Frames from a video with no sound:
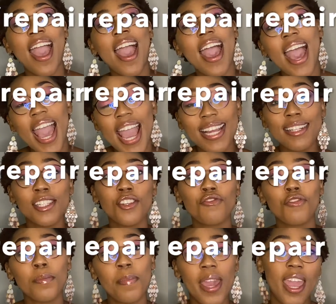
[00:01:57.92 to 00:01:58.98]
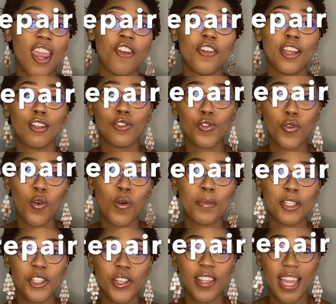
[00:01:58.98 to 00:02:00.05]
and repairing trauma
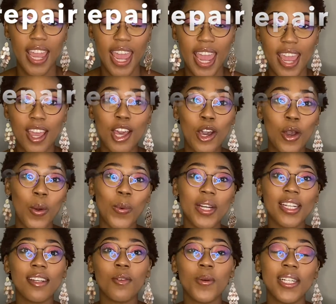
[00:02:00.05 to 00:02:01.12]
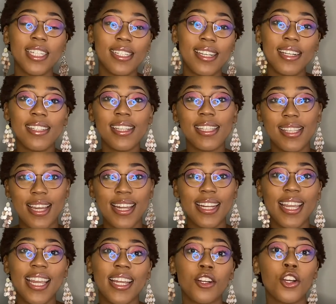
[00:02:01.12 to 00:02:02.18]
to the hair. What it does is that
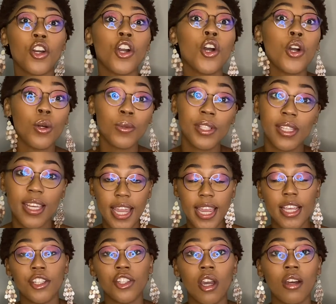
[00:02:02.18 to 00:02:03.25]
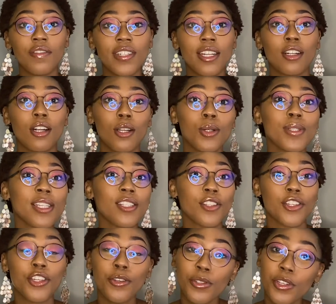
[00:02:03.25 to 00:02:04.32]
it coats the shaft and closes the
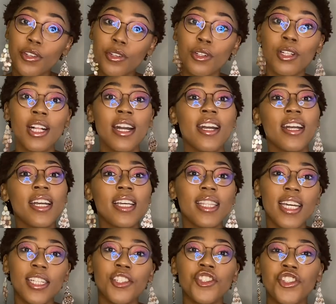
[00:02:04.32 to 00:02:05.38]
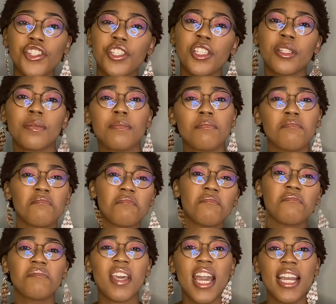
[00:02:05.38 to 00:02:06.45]
cuticle, thus just
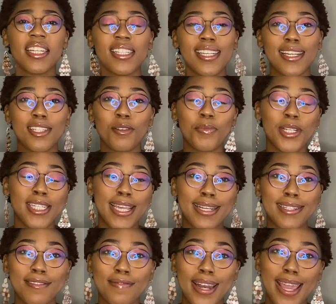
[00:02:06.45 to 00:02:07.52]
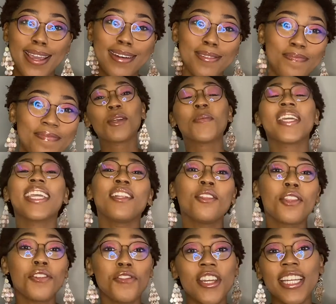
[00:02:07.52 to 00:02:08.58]
acting as a protective layer. We get
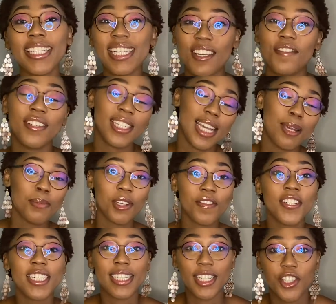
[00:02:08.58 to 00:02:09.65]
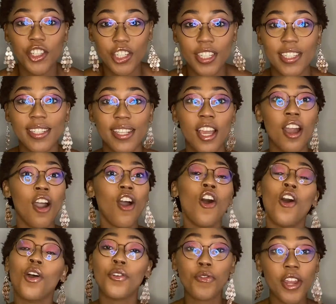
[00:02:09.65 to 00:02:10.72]
three different types of conditioners:
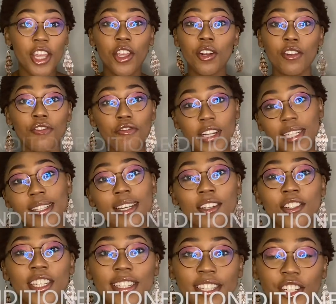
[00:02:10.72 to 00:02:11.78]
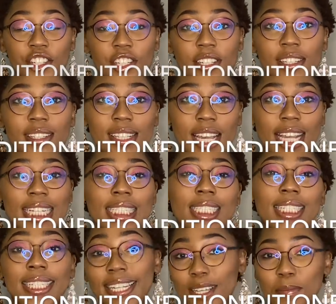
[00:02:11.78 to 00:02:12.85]
our regular rinse out conditioners,
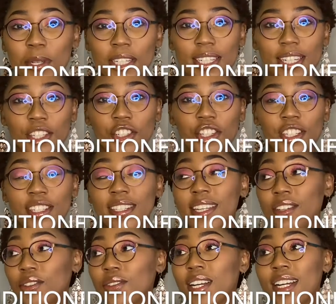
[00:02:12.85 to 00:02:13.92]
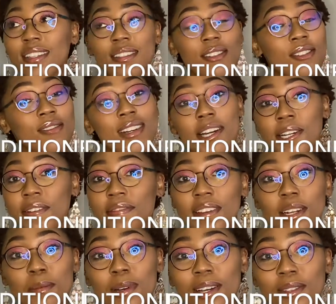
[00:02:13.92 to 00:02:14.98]
deep conditioners, and you guys know how I feel
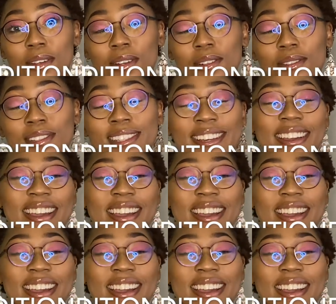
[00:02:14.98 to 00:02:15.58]
about those,